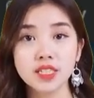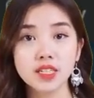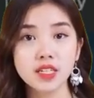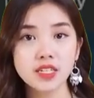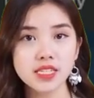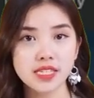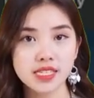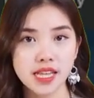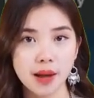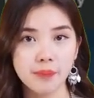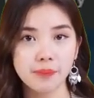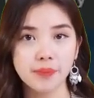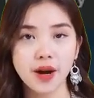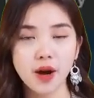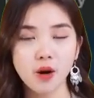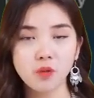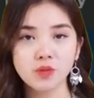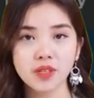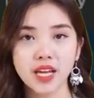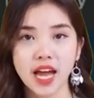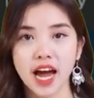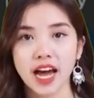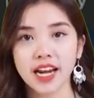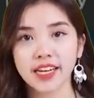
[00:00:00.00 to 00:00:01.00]
They are
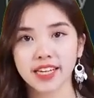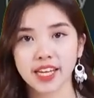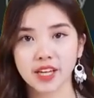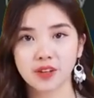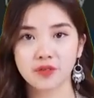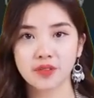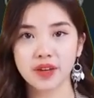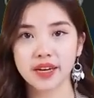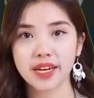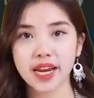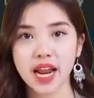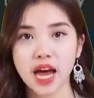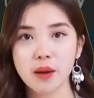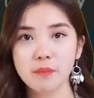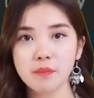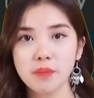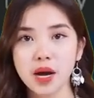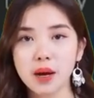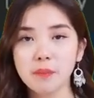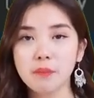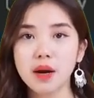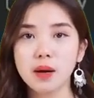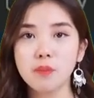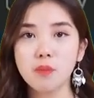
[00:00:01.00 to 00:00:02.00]
putting barcodes on
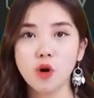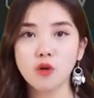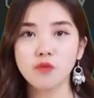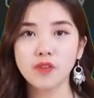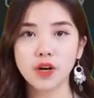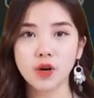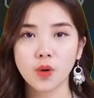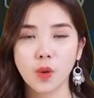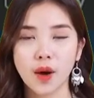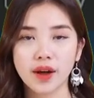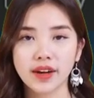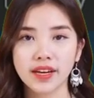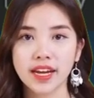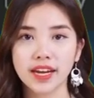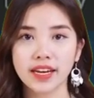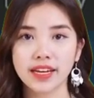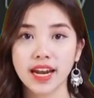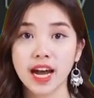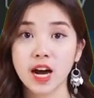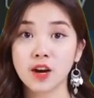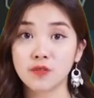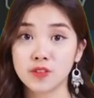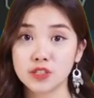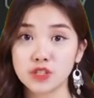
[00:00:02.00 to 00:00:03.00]
Norwegian ships
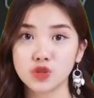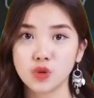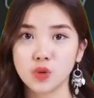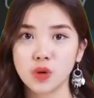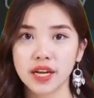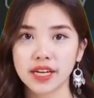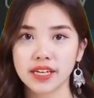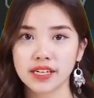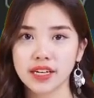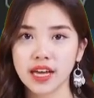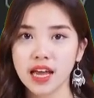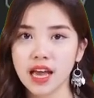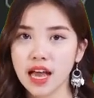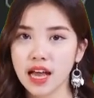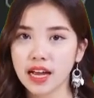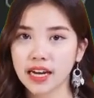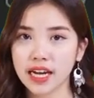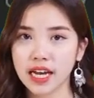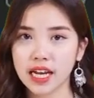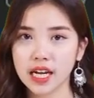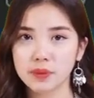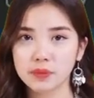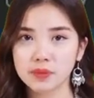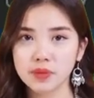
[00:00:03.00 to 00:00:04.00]
these days.
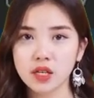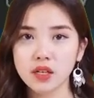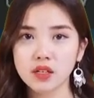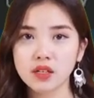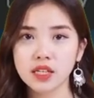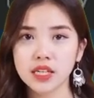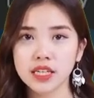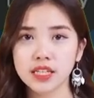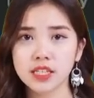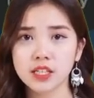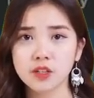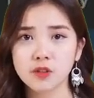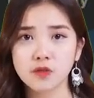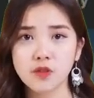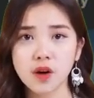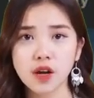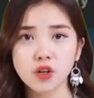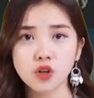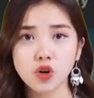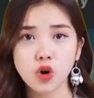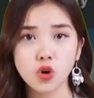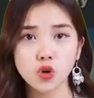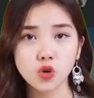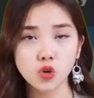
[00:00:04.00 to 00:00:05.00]
Now when they
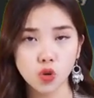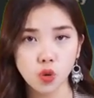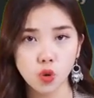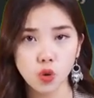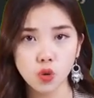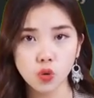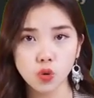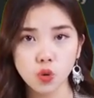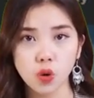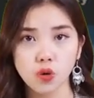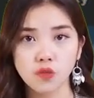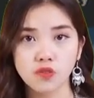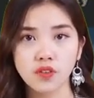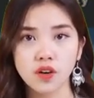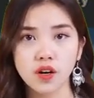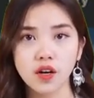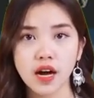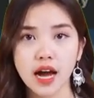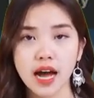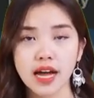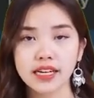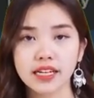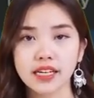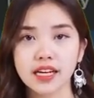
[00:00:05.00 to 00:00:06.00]
return to port they can
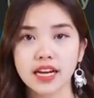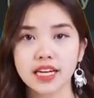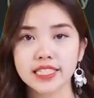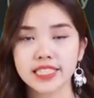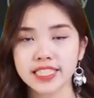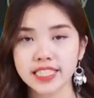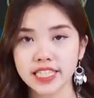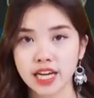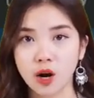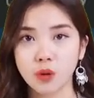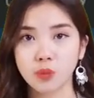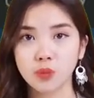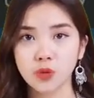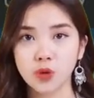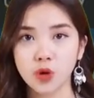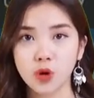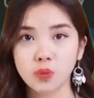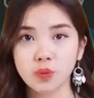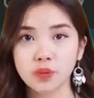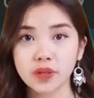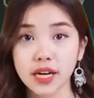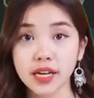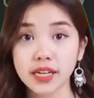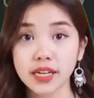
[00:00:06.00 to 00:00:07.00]
Scandinavian.